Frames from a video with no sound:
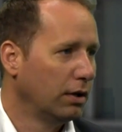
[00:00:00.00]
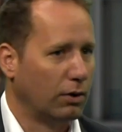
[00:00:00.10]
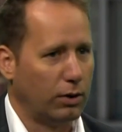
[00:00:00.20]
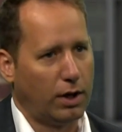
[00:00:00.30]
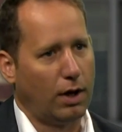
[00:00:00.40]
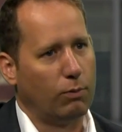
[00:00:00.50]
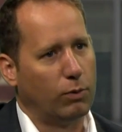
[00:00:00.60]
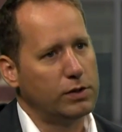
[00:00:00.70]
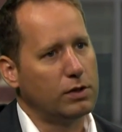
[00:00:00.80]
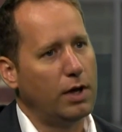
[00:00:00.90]
Okay,
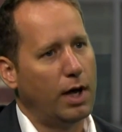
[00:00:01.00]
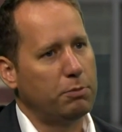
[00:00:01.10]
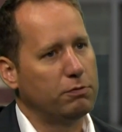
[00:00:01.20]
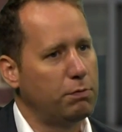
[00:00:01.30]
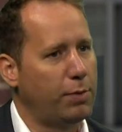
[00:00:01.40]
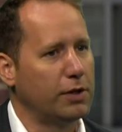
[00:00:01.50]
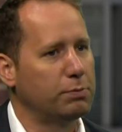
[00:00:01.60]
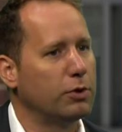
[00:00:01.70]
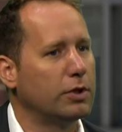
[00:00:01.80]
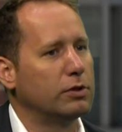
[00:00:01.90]
what's going to happen with
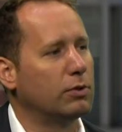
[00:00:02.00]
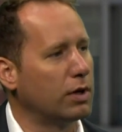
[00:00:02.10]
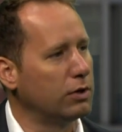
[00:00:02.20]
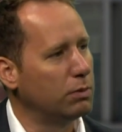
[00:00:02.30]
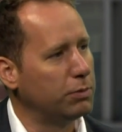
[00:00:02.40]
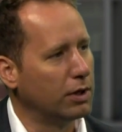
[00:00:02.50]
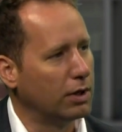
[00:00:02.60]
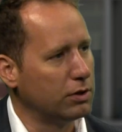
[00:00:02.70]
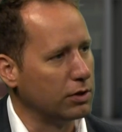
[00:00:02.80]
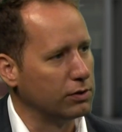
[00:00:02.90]
passporting to other European
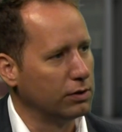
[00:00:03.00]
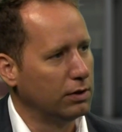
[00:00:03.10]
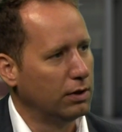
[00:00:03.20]
countries?